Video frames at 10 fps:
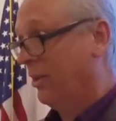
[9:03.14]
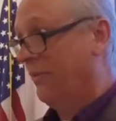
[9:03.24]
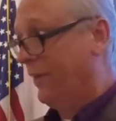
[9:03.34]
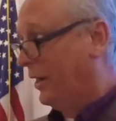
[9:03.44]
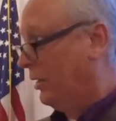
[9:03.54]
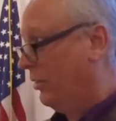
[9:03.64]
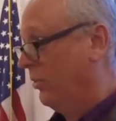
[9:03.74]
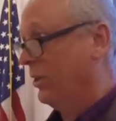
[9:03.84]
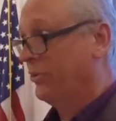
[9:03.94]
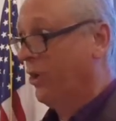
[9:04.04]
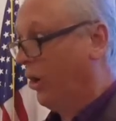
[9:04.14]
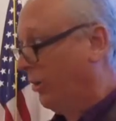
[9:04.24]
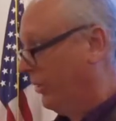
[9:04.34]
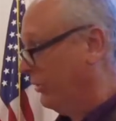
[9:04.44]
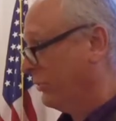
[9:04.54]
the Pharaoh and his
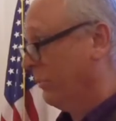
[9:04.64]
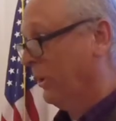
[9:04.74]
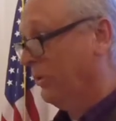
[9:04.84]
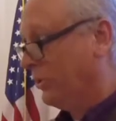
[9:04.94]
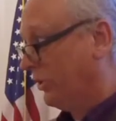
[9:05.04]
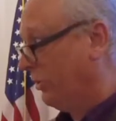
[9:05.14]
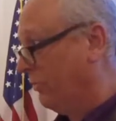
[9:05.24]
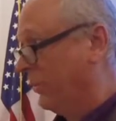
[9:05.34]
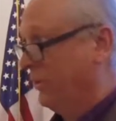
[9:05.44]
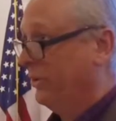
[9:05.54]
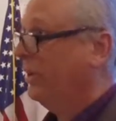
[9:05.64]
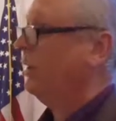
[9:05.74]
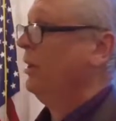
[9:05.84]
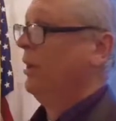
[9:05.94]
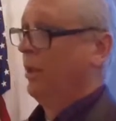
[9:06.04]
armies approaching them, and
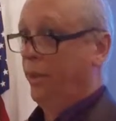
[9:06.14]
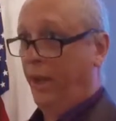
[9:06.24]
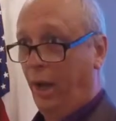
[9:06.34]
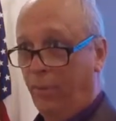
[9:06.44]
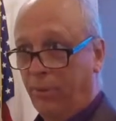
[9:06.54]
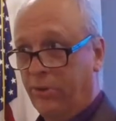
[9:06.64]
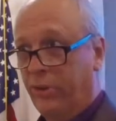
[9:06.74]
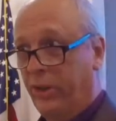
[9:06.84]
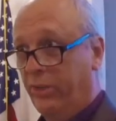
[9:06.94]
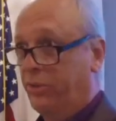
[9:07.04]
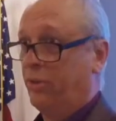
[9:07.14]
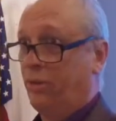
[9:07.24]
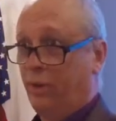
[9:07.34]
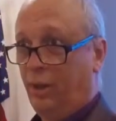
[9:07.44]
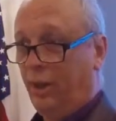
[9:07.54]
the helplessness
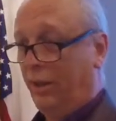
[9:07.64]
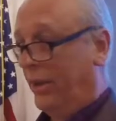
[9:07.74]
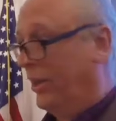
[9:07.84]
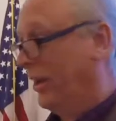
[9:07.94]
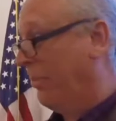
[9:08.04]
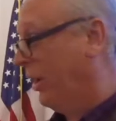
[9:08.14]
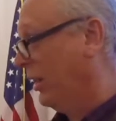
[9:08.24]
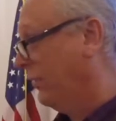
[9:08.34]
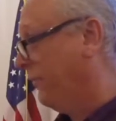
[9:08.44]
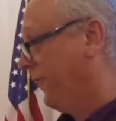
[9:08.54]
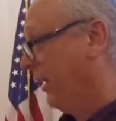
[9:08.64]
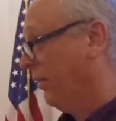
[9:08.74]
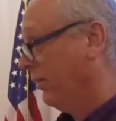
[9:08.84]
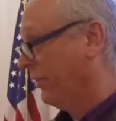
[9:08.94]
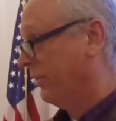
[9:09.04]
that they probably
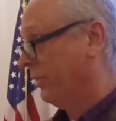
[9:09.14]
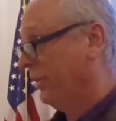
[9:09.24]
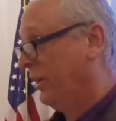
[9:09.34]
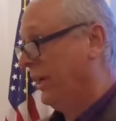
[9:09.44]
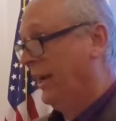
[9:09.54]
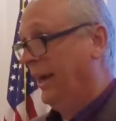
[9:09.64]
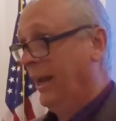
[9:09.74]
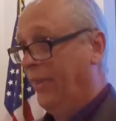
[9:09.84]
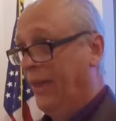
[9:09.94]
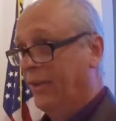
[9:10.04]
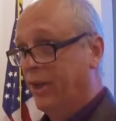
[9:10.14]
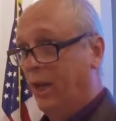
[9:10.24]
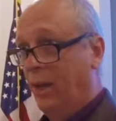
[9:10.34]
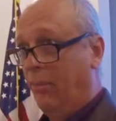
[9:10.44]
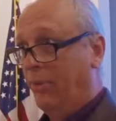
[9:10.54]
felt at that
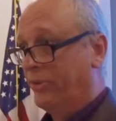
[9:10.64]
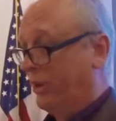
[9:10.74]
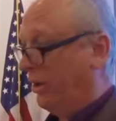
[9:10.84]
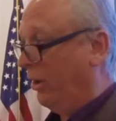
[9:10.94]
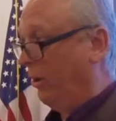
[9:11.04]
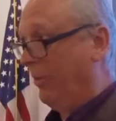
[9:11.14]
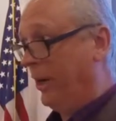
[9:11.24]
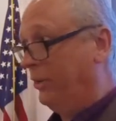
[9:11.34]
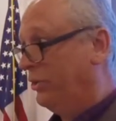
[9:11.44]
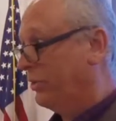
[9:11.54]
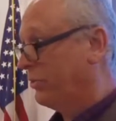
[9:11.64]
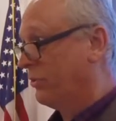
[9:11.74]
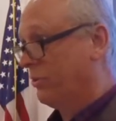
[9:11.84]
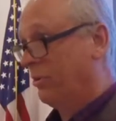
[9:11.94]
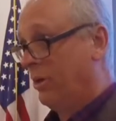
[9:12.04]
time. they said, oh man, you just,
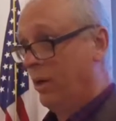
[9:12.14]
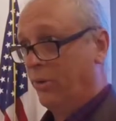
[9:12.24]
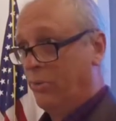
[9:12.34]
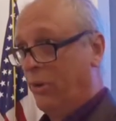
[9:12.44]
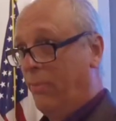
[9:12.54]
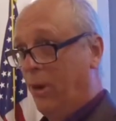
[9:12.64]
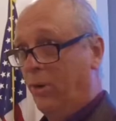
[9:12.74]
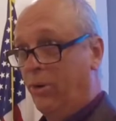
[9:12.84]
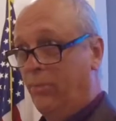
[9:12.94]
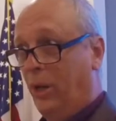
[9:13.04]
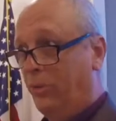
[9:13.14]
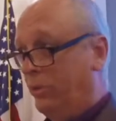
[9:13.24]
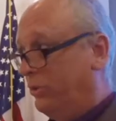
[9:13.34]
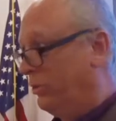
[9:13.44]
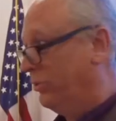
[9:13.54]

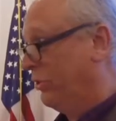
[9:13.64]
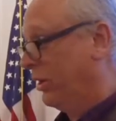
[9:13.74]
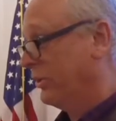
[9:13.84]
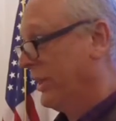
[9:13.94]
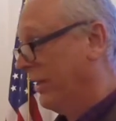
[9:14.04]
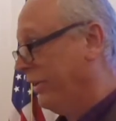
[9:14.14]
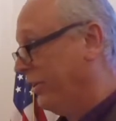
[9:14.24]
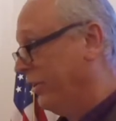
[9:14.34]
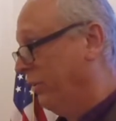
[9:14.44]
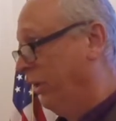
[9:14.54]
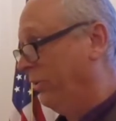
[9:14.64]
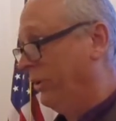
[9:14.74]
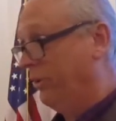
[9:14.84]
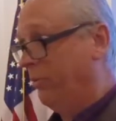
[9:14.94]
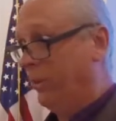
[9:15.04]
Moses, you drug us out here to the
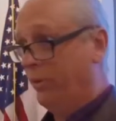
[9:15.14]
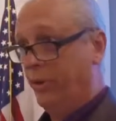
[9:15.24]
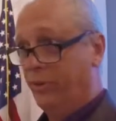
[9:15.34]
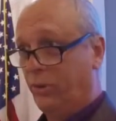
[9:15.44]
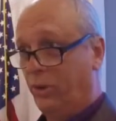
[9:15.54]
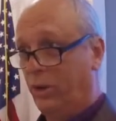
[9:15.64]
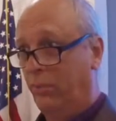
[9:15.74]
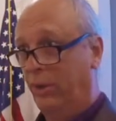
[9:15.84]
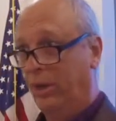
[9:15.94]
wilderness only to be